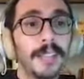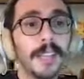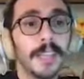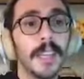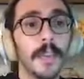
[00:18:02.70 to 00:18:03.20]

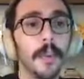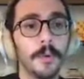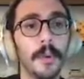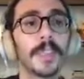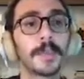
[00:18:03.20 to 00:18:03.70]
this
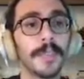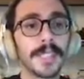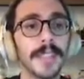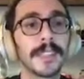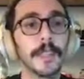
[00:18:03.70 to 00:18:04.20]
incongruence
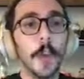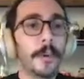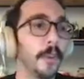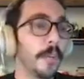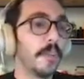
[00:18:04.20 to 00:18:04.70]
presents an
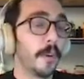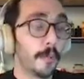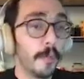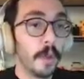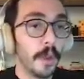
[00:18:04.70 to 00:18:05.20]
opportunity for
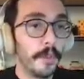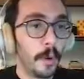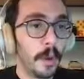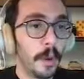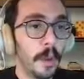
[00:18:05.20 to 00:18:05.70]

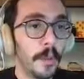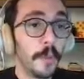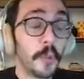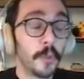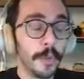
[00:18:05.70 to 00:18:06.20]

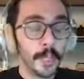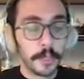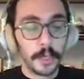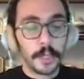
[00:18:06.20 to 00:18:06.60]
future research.